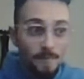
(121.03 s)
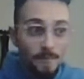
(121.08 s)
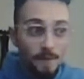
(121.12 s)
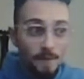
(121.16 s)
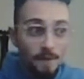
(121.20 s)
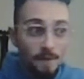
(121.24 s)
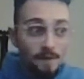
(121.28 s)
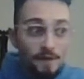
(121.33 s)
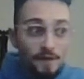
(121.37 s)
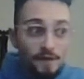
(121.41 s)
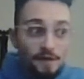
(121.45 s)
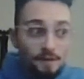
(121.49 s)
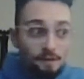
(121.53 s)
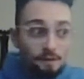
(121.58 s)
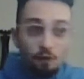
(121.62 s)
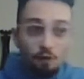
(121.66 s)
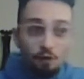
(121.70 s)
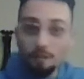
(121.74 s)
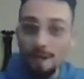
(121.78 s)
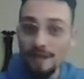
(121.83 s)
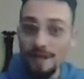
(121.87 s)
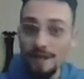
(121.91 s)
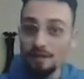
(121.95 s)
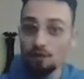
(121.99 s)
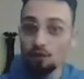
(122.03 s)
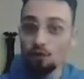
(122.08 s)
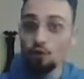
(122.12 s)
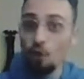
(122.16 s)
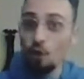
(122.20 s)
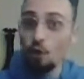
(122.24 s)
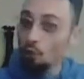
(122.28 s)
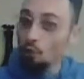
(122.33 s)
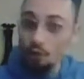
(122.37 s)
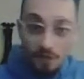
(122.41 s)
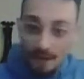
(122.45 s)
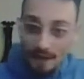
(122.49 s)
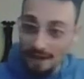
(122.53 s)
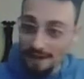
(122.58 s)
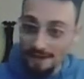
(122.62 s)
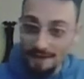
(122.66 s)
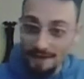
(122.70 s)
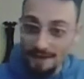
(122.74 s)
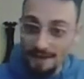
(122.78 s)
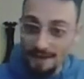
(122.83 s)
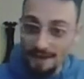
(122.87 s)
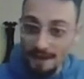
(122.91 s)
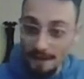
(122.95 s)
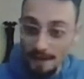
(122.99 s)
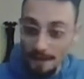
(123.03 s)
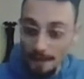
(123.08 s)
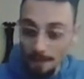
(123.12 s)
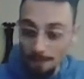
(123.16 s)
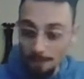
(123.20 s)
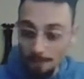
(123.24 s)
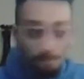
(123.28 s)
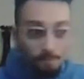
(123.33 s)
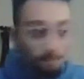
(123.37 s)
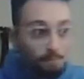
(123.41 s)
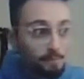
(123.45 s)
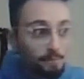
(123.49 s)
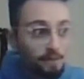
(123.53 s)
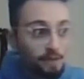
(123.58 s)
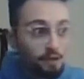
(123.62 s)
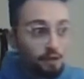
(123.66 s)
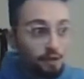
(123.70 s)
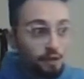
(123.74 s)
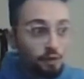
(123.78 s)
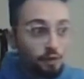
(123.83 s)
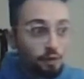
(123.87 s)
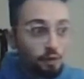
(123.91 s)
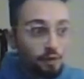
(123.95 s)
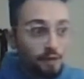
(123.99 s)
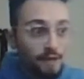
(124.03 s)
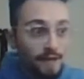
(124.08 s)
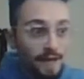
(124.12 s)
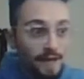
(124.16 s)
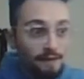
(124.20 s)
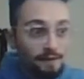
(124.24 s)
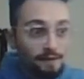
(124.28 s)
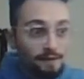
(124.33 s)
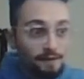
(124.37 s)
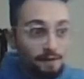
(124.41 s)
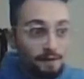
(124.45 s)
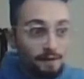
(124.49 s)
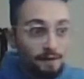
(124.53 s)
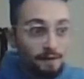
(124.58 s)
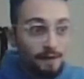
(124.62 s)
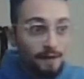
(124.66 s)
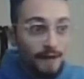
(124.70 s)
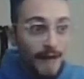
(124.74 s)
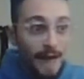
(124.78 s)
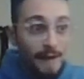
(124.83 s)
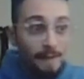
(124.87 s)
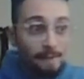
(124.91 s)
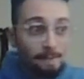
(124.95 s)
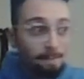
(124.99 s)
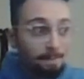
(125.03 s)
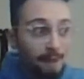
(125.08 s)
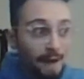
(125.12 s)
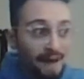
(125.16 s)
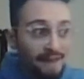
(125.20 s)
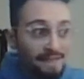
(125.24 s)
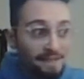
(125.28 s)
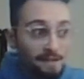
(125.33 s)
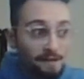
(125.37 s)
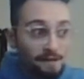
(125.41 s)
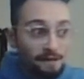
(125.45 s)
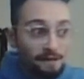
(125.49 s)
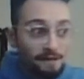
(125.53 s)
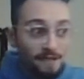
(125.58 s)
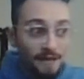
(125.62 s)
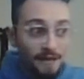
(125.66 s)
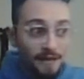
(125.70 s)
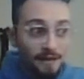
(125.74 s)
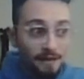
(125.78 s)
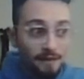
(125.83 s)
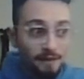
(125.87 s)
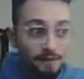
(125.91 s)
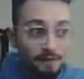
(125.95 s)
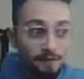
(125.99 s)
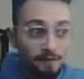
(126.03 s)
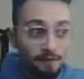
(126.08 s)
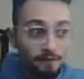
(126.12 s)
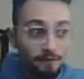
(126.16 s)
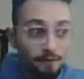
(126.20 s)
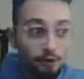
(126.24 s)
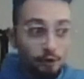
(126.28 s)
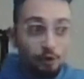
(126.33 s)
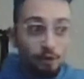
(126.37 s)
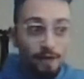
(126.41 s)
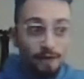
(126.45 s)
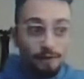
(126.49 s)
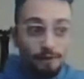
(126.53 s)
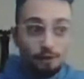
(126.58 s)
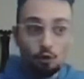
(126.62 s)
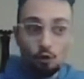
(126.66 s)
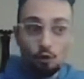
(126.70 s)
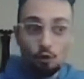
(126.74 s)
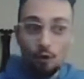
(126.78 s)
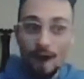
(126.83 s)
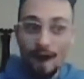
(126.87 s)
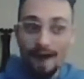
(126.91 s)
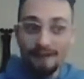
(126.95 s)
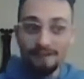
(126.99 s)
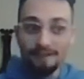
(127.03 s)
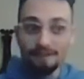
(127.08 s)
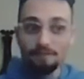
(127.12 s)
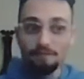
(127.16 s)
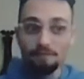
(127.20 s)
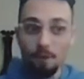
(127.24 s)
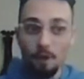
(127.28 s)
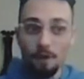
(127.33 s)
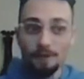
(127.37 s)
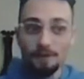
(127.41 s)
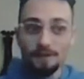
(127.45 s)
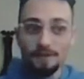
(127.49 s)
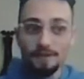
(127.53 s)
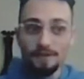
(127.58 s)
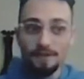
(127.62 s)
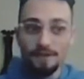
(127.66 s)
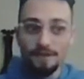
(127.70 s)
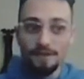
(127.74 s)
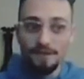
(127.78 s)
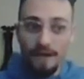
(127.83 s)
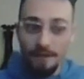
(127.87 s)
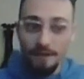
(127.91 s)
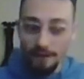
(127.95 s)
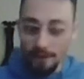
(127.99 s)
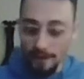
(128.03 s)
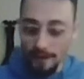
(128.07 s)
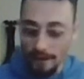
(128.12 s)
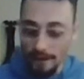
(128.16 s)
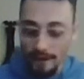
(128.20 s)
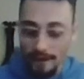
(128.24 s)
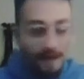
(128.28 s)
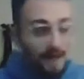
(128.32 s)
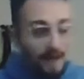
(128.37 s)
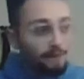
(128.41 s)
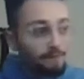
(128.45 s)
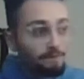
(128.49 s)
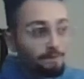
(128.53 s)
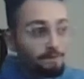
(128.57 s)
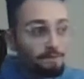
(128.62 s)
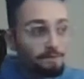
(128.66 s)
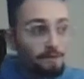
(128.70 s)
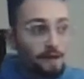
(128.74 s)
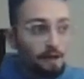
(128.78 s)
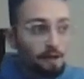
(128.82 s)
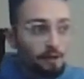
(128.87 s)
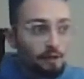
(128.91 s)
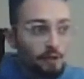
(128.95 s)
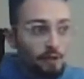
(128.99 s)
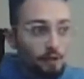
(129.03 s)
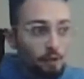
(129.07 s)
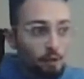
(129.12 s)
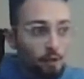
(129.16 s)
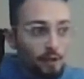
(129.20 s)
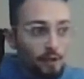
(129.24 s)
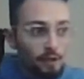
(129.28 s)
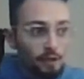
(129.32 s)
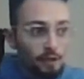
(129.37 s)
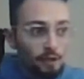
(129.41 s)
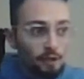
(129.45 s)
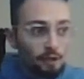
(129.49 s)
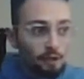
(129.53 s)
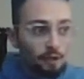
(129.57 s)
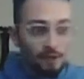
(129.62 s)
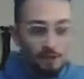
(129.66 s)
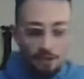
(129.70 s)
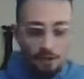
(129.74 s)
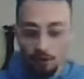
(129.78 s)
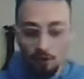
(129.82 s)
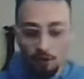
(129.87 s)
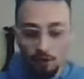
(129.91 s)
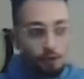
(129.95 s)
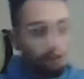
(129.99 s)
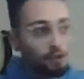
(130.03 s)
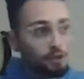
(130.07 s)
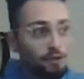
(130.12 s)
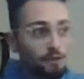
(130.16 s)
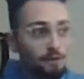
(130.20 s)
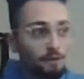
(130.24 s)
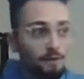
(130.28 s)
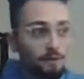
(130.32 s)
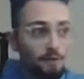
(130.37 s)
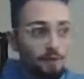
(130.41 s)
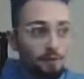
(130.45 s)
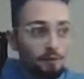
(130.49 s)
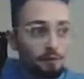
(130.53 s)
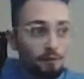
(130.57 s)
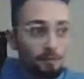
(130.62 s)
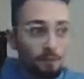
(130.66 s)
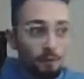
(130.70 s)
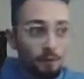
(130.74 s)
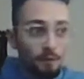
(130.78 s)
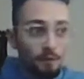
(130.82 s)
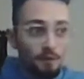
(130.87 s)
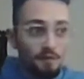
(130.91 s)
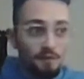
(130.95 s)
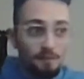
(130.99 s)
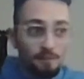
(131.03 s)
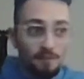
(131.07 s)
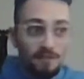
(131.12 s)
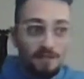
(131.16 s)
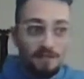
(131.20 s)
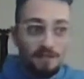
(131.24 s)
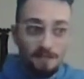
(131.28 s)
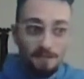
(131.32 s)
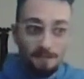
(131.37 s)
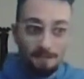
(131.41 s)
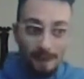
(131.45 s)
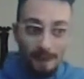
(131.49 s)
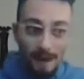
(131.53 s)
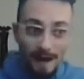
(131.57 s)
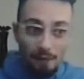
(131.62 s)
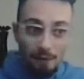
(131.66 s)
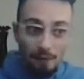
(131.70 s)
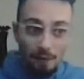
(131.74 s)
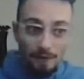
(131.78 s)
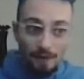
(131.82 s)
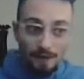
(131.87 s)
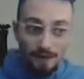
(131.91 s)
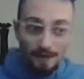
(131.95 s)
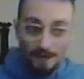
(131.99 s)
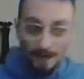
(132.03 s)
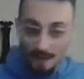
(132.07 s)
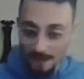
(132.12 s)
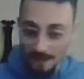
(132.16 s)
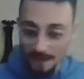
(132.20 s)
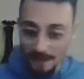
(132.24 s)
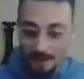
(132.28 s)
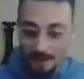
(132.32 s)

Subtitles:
This move makes no sense because you get a massive center. You get 2 active pawns in the center, and very quickly you can start shoving your opponent's pieces backwards,